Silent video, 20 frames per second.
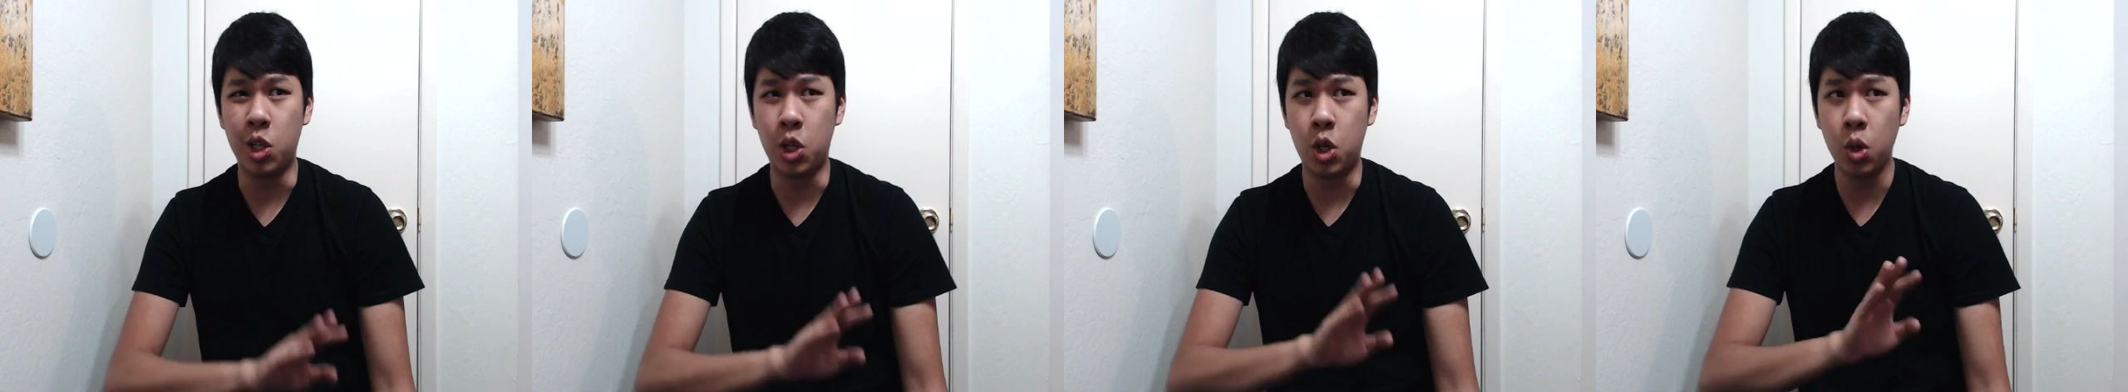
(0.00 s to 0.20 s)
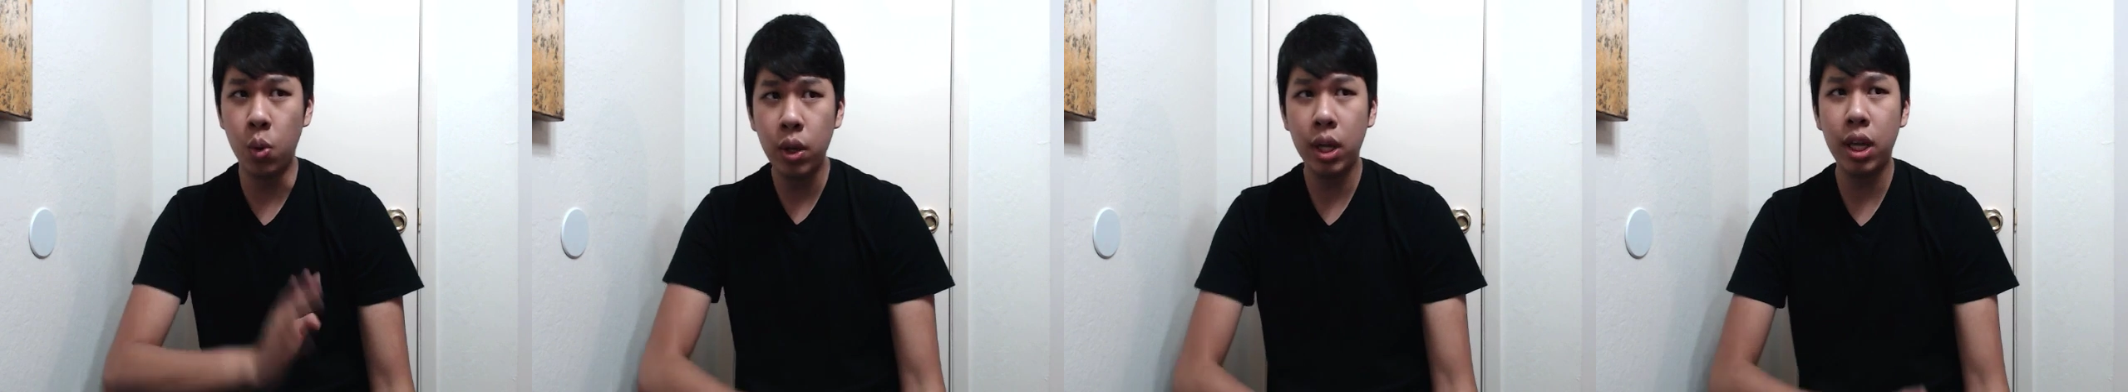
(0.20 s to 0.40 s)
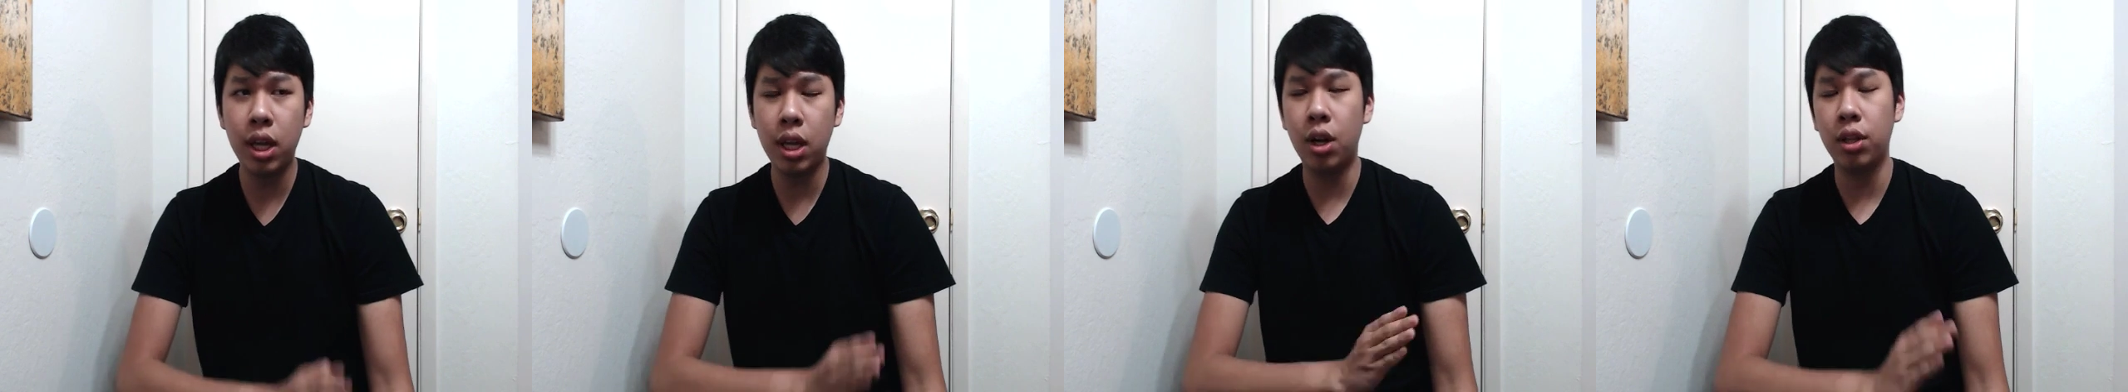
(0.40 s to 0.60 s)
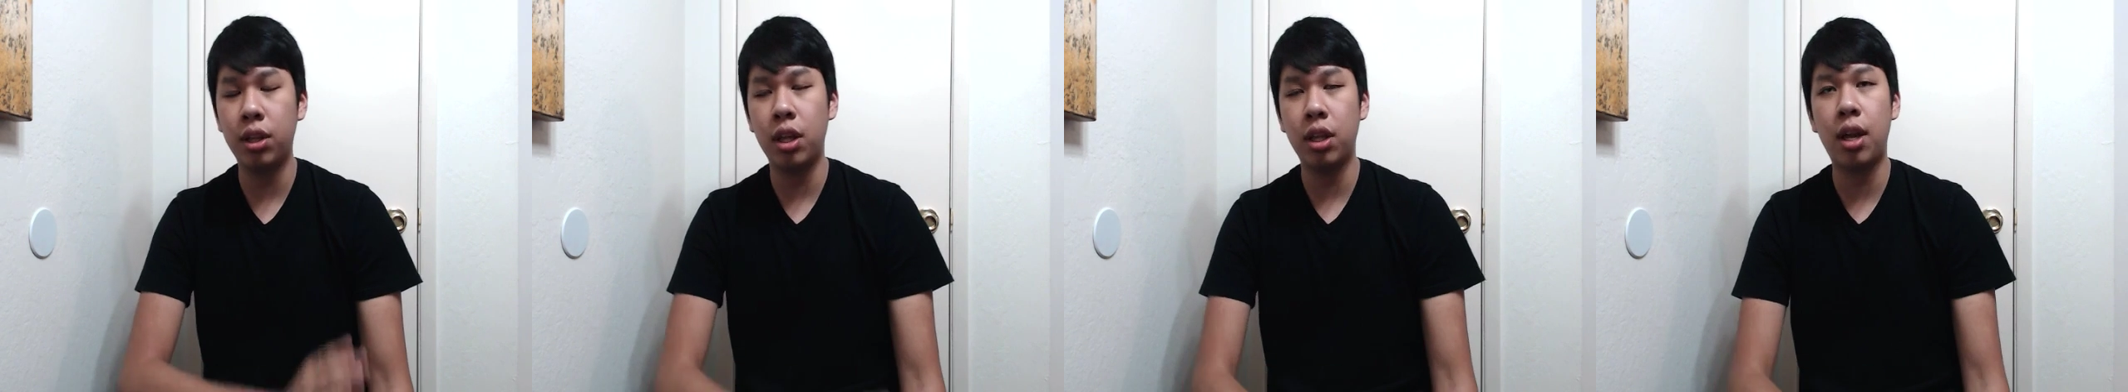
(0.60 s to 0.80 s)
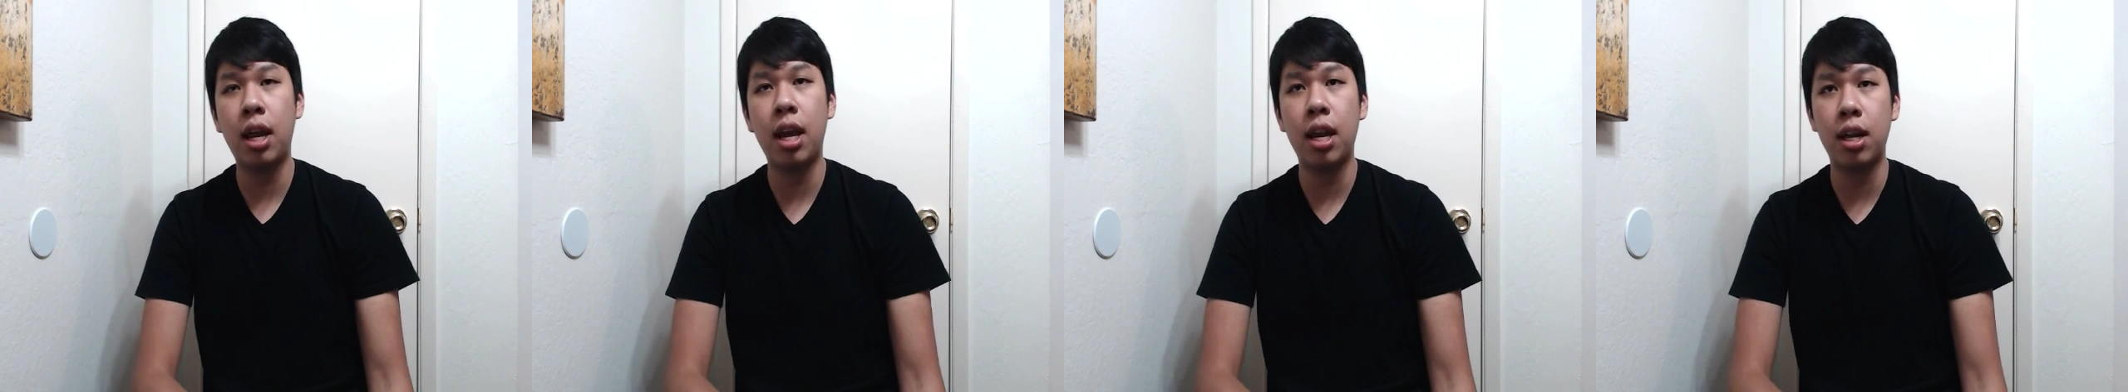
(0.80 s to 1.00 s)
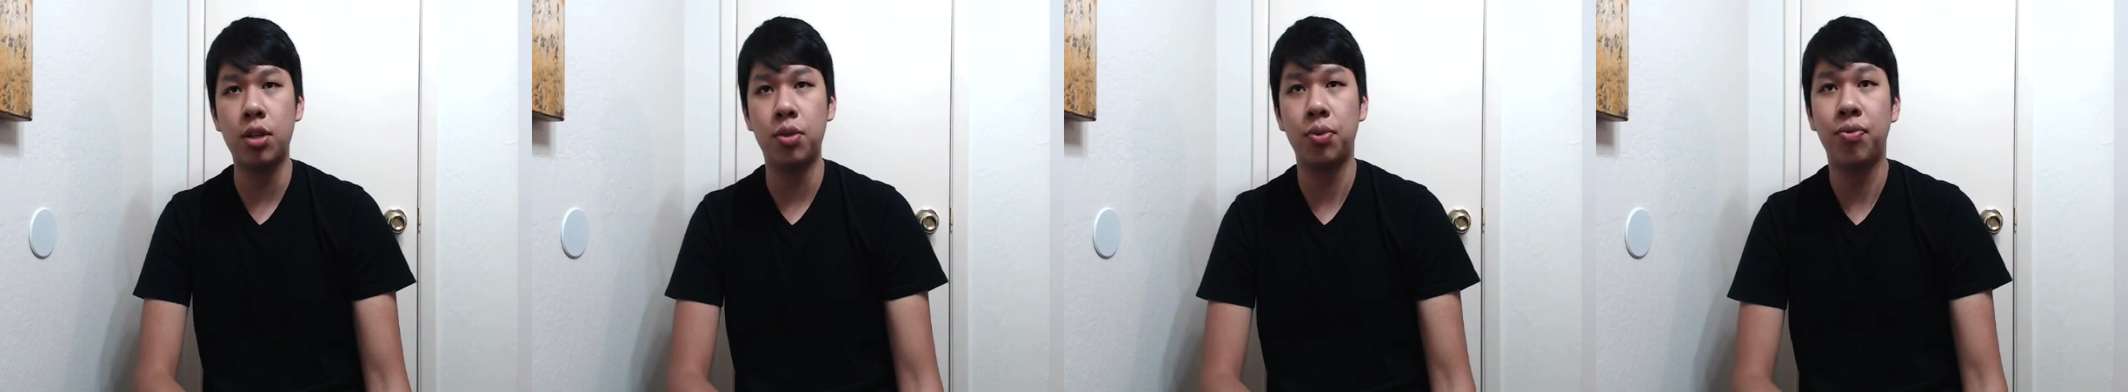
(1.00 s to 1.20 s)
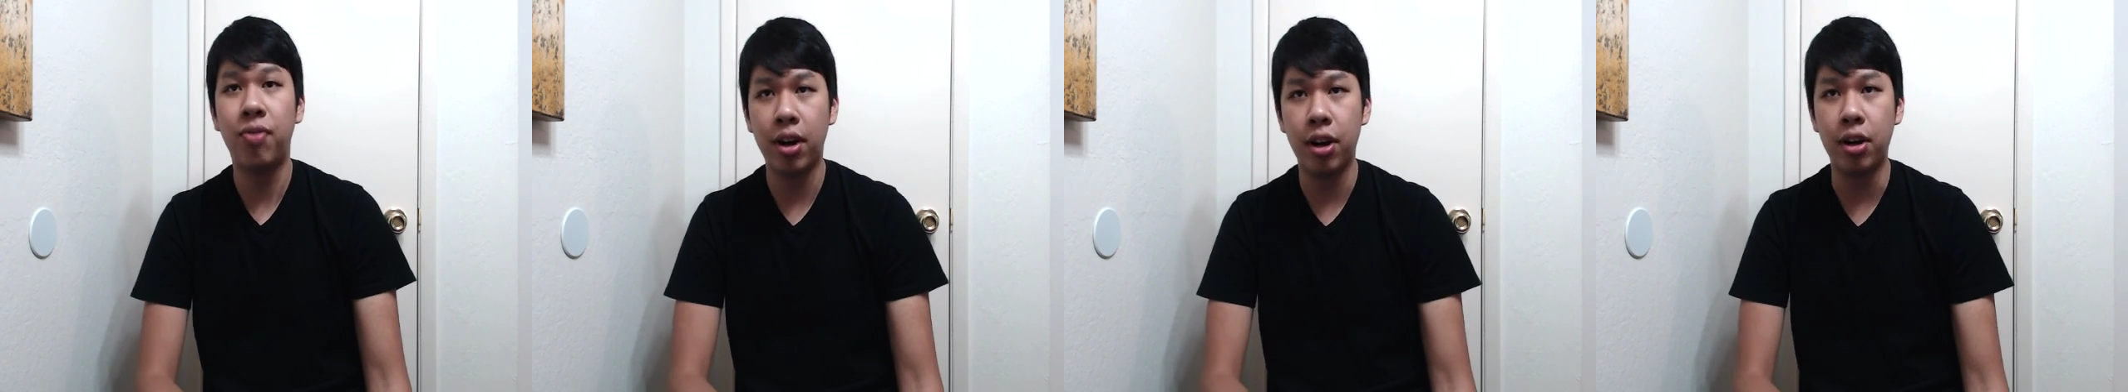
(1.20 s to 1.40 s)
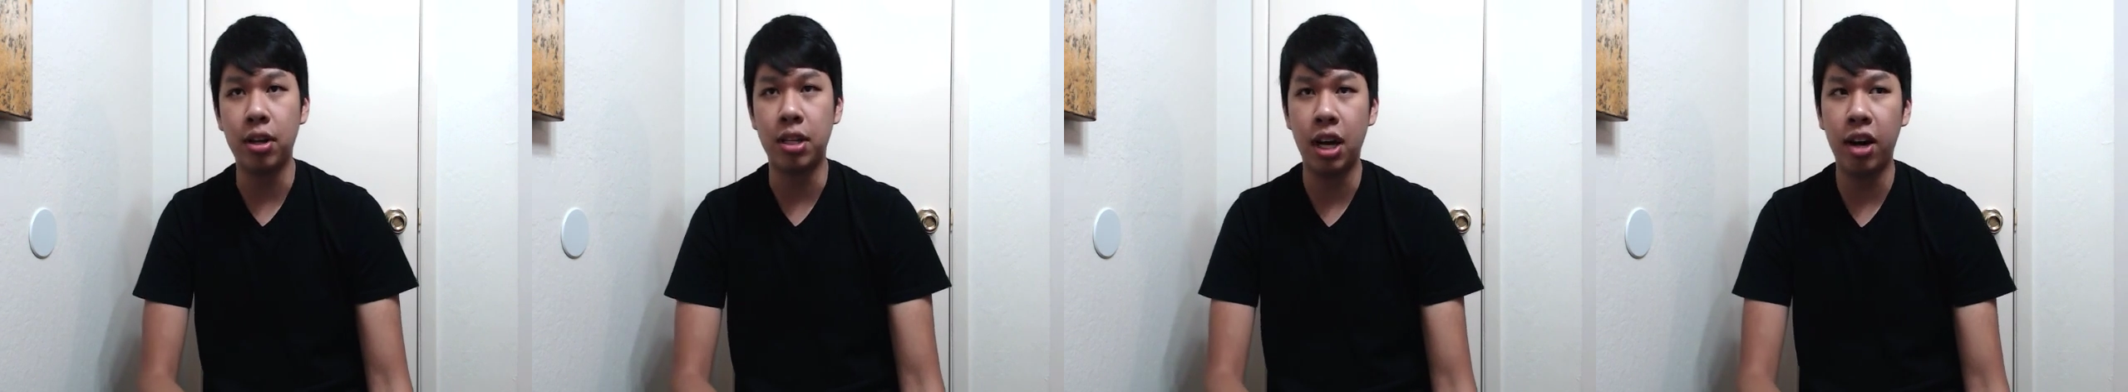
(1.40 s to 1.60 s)
Doing it, on the other hand, is
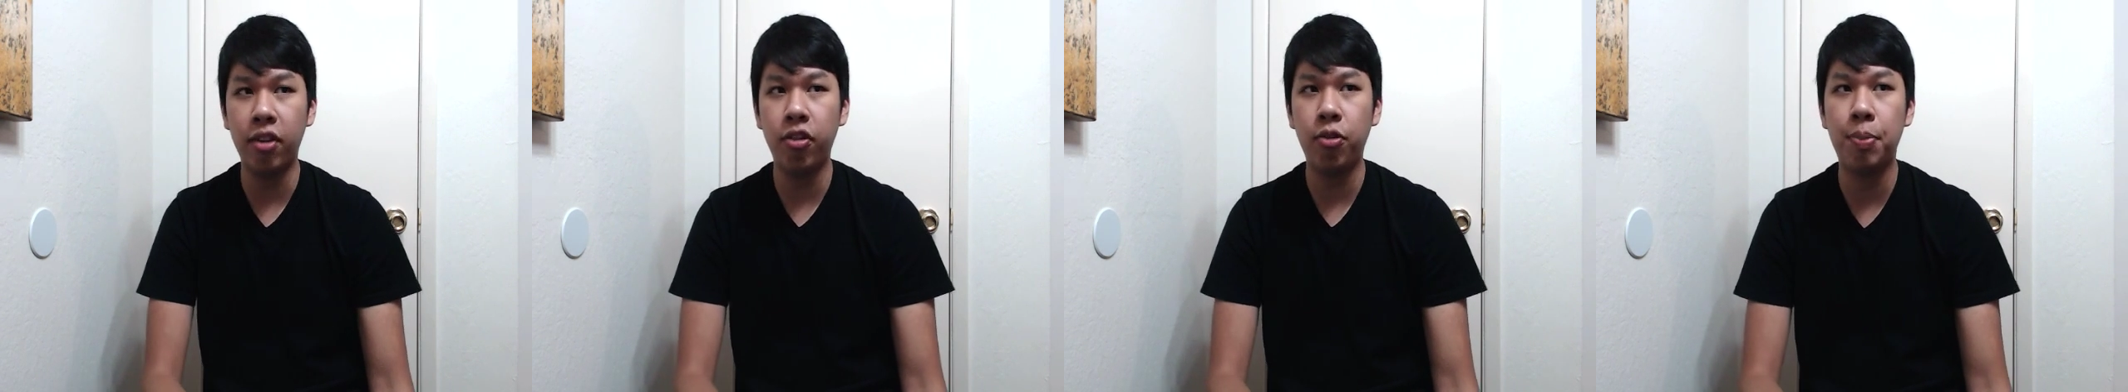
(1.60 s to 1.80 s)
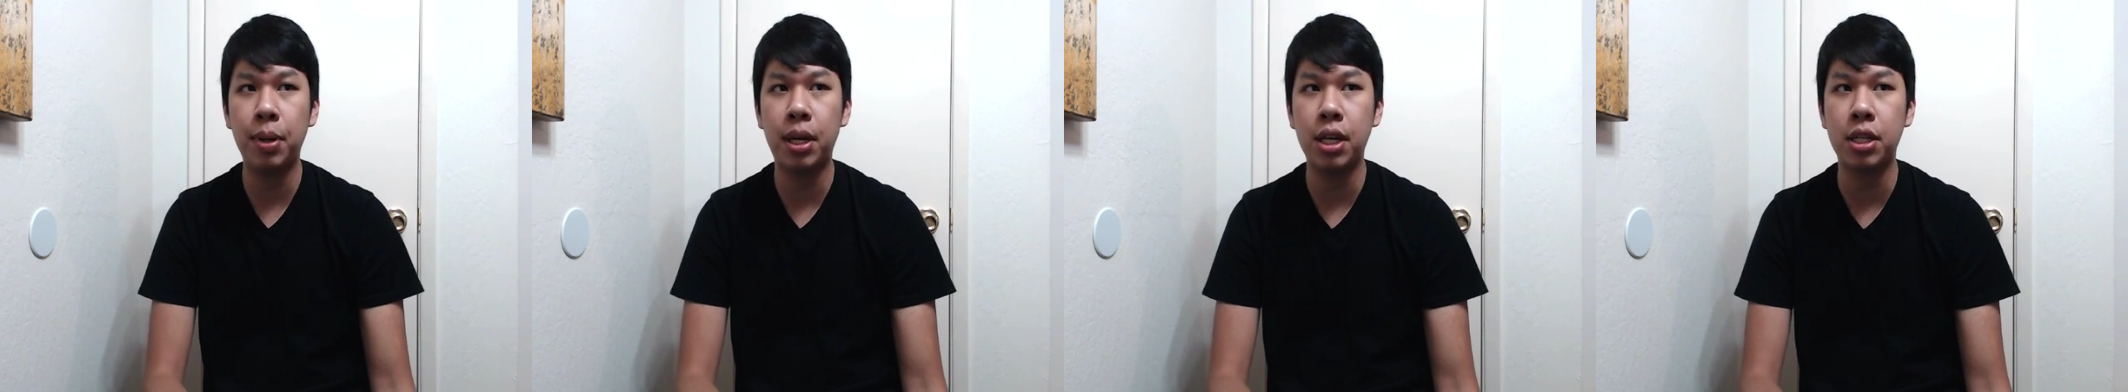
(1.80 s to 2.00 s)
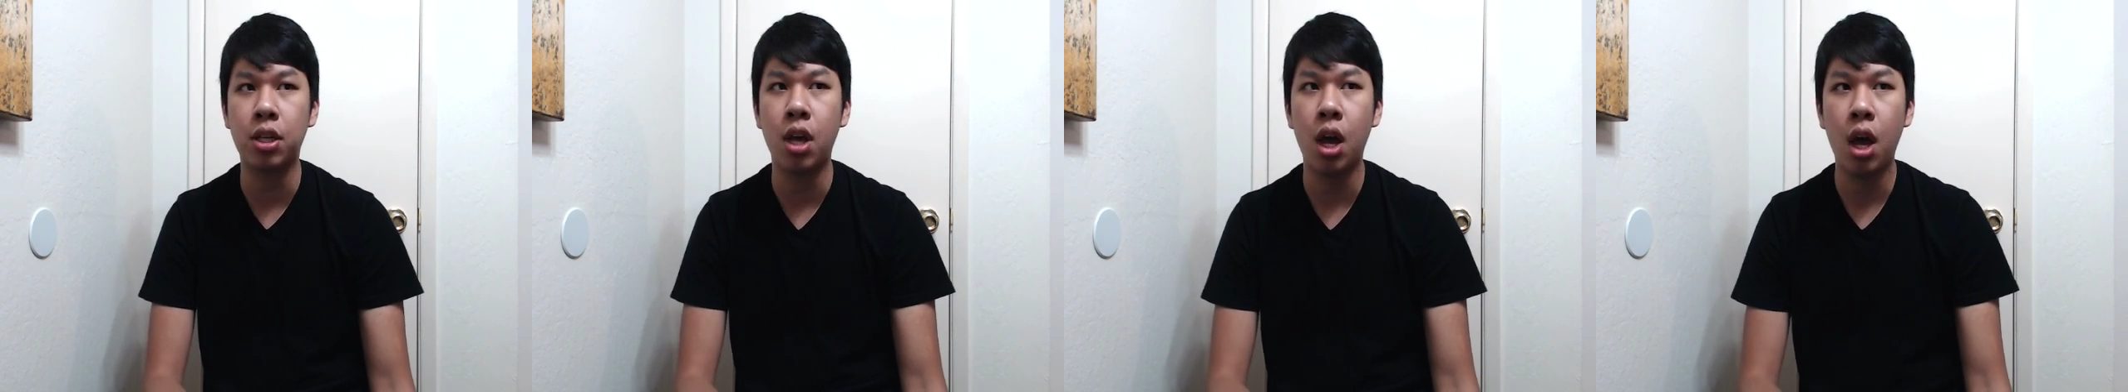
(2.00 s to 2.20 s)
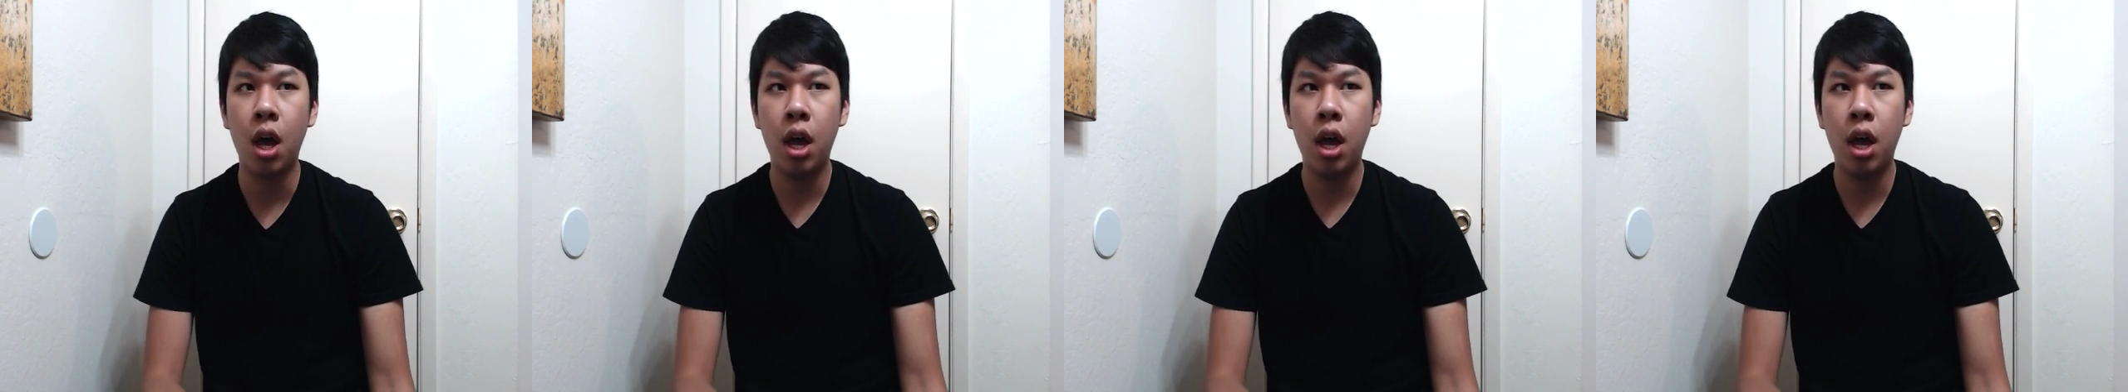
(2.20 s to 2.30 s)
very tough because